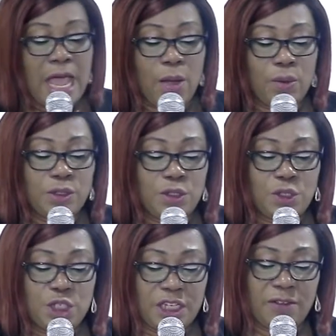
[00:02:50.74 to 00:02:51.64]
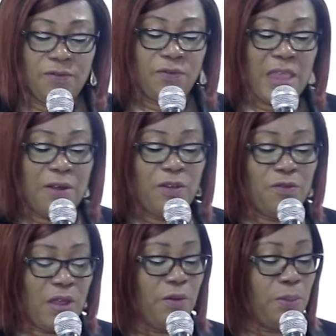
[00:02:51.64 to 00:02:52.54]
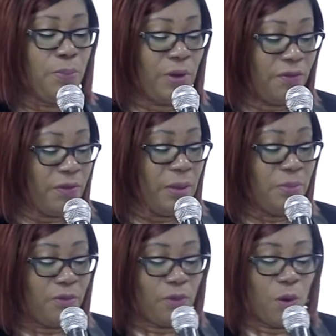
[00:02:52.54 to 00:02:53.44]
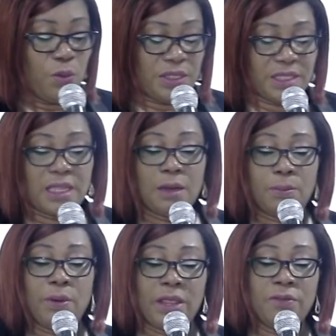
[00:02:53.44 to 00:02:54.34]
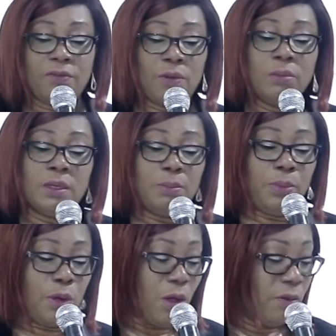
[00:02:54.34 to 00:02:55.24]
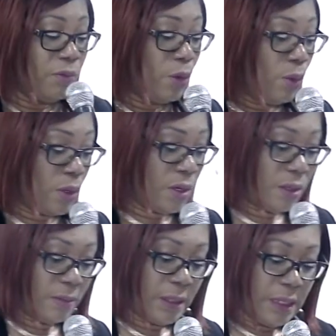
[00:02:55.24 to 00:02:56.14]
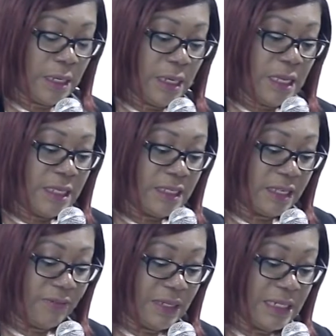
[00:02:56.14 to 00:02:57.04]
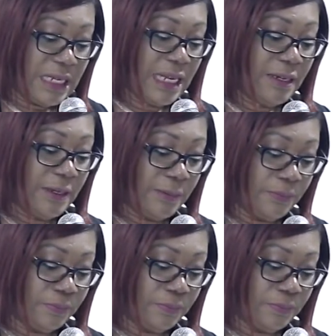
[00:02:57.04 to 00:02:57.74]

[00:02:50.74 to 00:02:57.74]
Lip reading: I want to share very, very briefly before we start praying from the book of Luke 17. And